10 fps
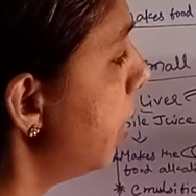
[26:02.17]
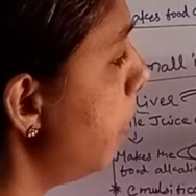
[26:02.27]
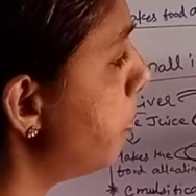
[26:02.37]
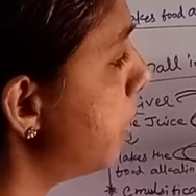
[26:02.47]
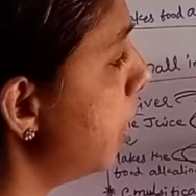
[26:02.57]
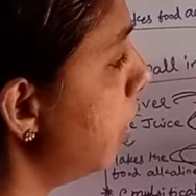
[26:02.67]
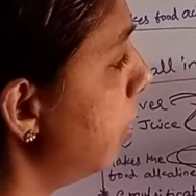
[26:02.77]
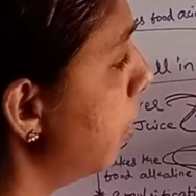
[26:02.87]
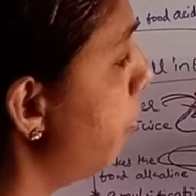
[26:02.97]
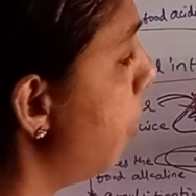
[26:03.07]

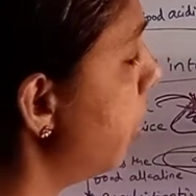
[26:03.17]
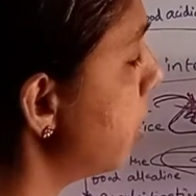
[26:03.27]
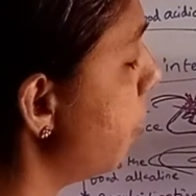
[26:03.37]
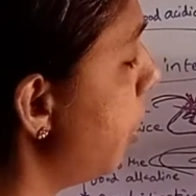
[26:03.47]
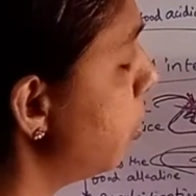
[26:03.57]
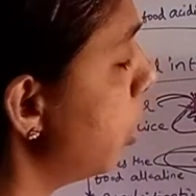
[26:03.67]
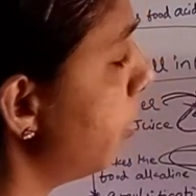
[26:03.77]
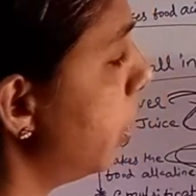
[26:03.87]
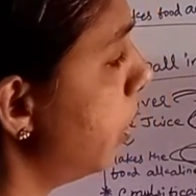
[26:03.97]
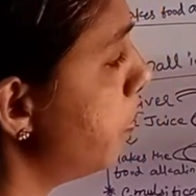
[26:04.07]
Trypsin, what is the function of
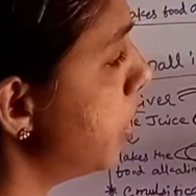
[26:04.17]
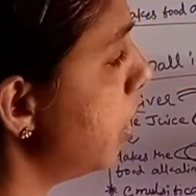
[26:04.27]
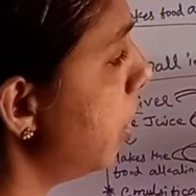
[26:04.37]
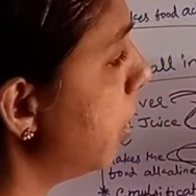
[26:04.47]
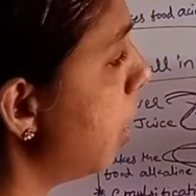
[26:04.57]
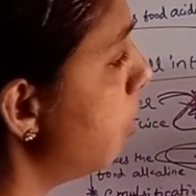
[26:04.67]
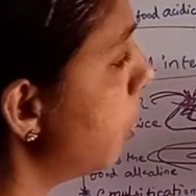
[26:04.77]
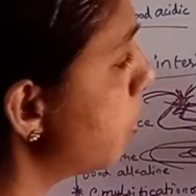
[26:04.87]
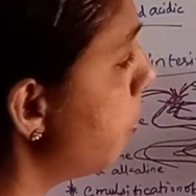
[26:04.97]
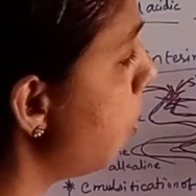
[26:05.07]
the trypsin? It
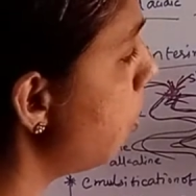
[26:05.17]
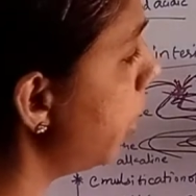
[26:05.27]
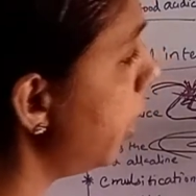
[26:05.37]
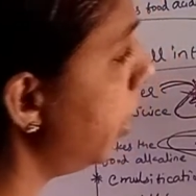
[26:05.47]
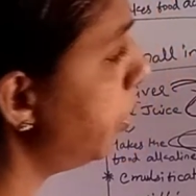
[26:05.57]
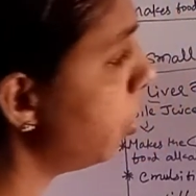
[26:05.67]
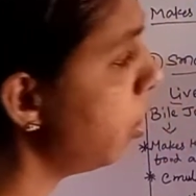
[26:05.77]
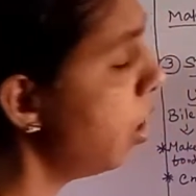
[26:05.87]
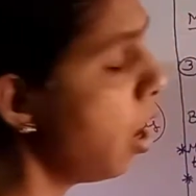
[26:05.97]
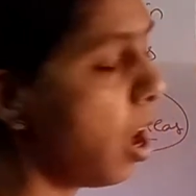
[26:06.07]
converts protein into
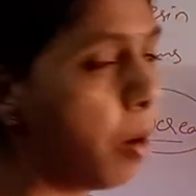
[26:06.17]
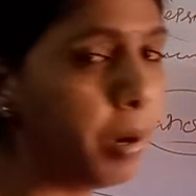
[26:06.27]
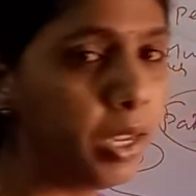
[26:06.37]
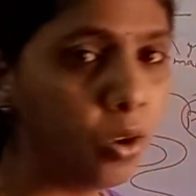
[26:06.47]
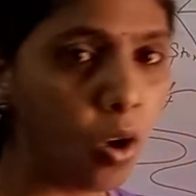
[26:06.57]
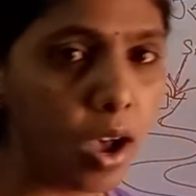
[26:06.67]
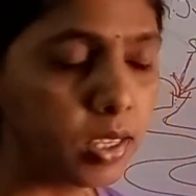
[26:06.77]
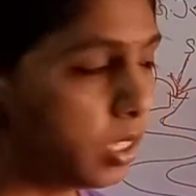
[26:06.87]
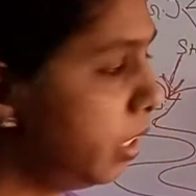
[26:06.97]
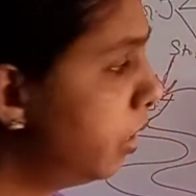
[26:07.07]
amino
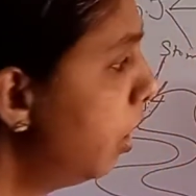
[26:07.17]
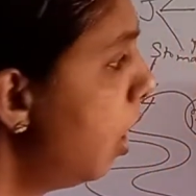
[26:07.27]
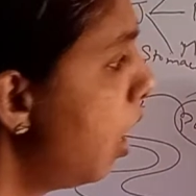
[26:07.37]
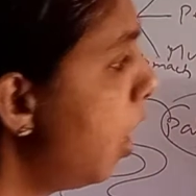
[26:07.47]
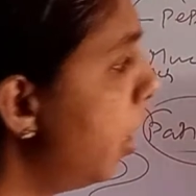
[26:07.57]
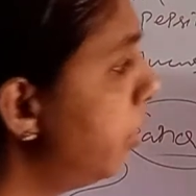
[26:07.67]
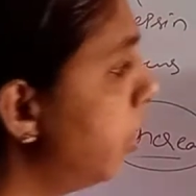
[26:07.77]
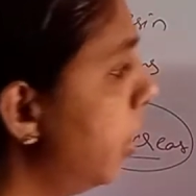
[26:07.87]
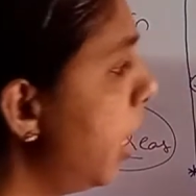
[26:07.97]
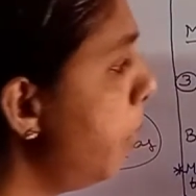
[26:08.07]
acid,
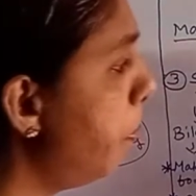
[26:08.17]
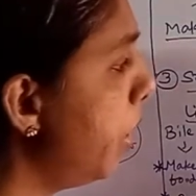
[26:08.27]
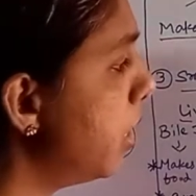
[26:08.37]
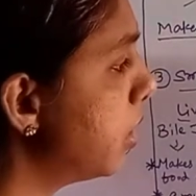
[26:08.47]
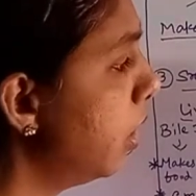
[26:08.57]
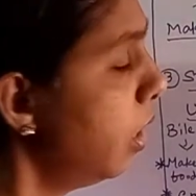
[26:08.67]
and lipase